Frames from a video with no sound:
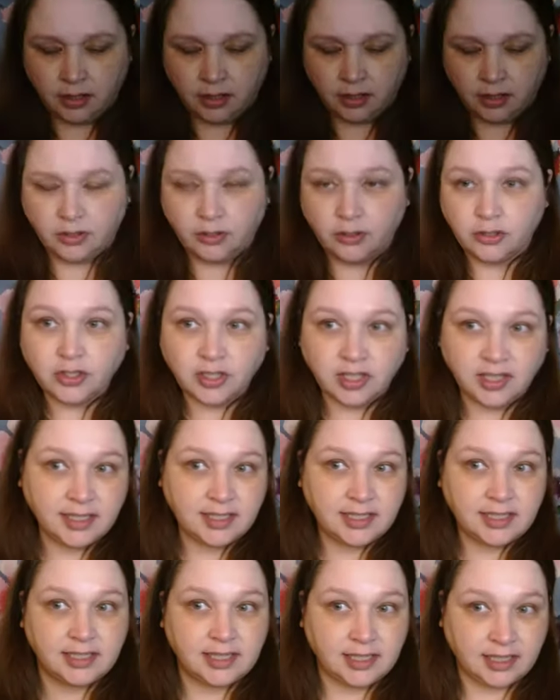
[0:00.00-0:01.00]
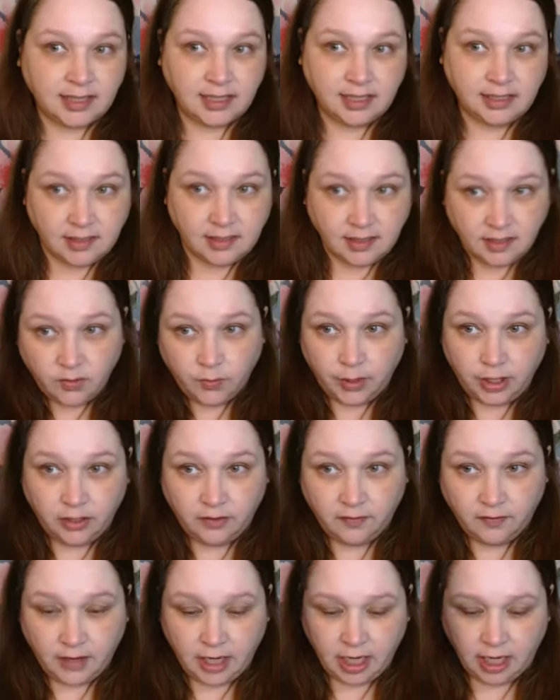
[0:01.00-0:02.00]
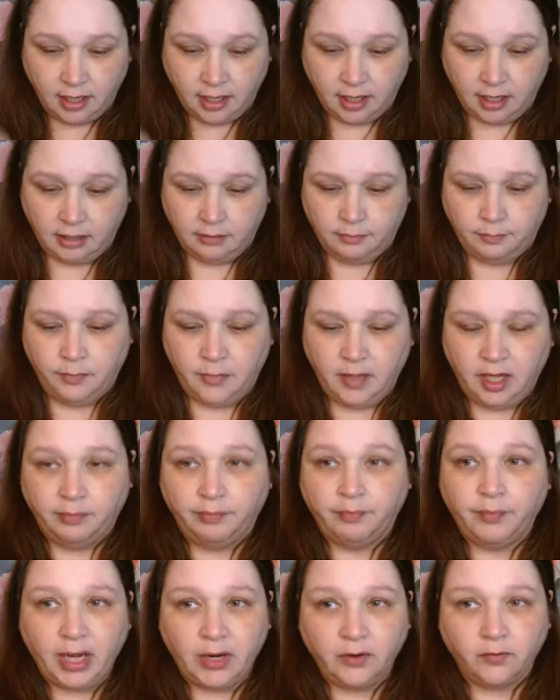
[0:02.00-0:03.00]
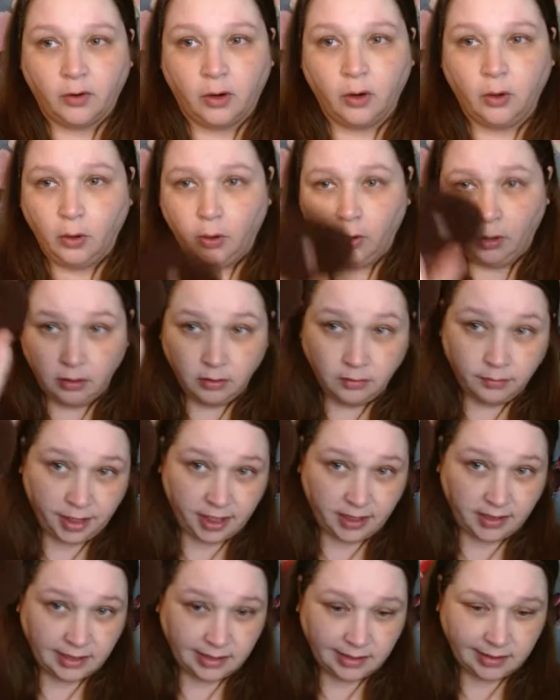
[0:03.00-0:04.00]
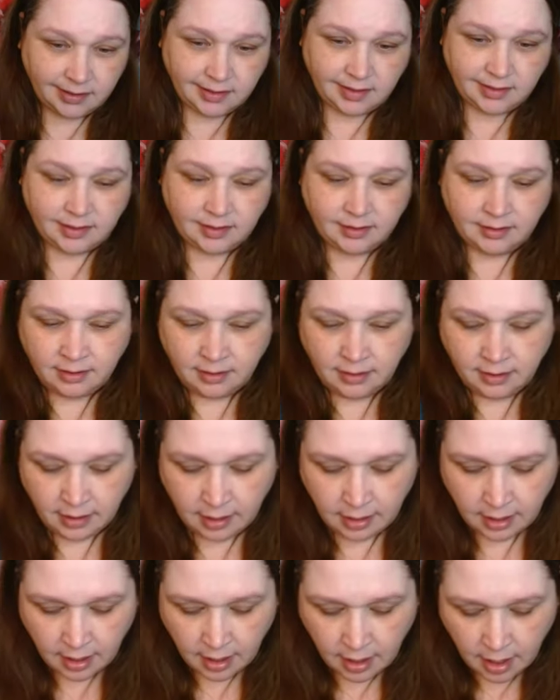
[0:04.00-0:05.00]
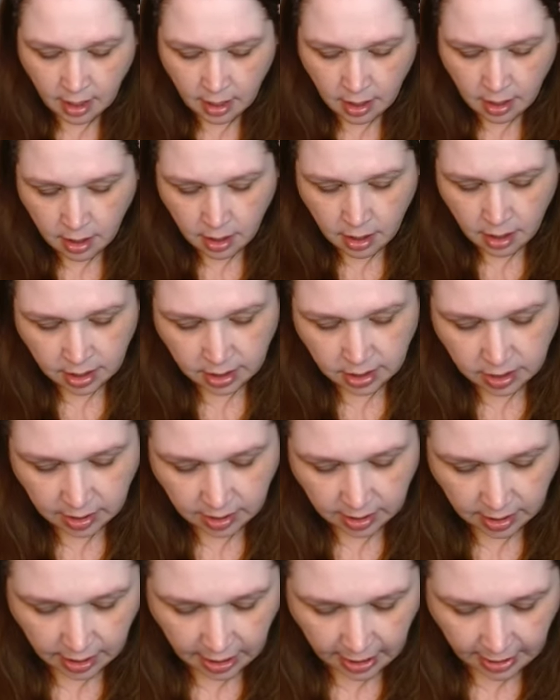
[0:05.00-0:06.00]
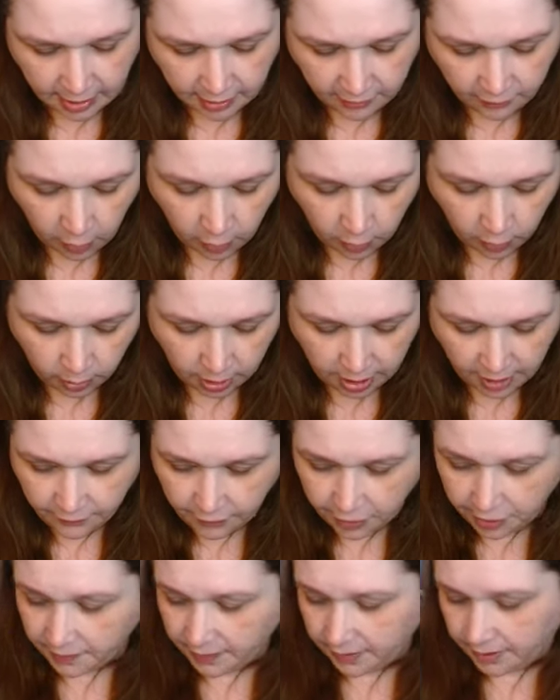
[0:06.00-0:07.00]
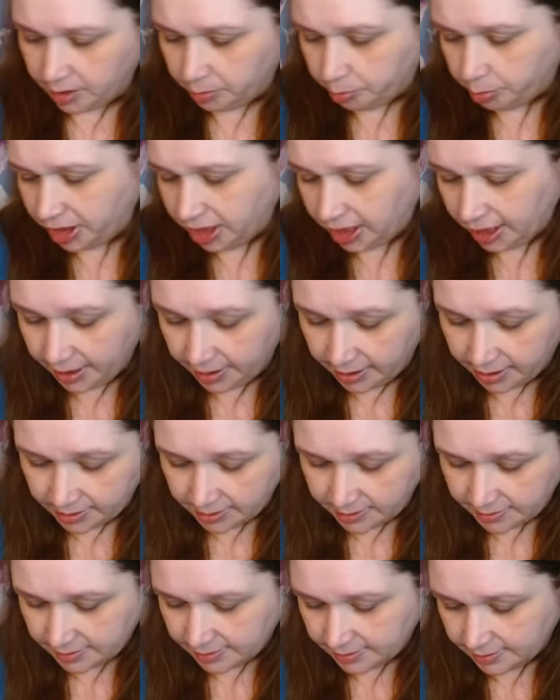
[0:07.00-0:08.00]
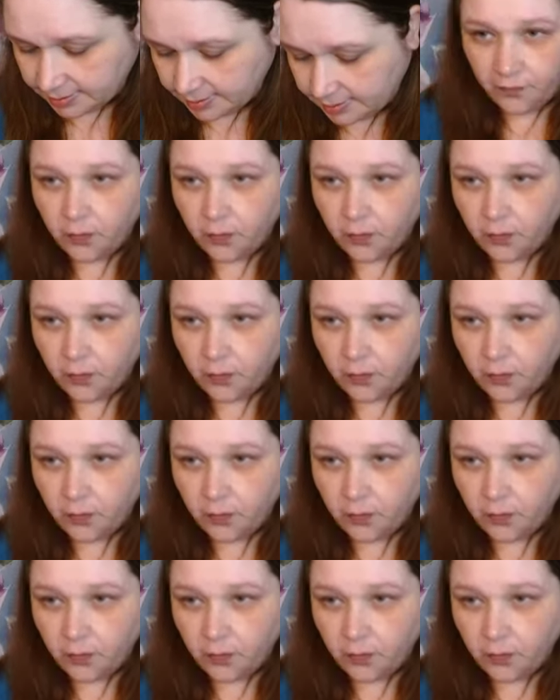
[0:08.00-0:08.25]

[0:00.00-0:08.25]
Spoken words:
You usually stick these in when you've got a bun roll like this to kind of hold everything in place.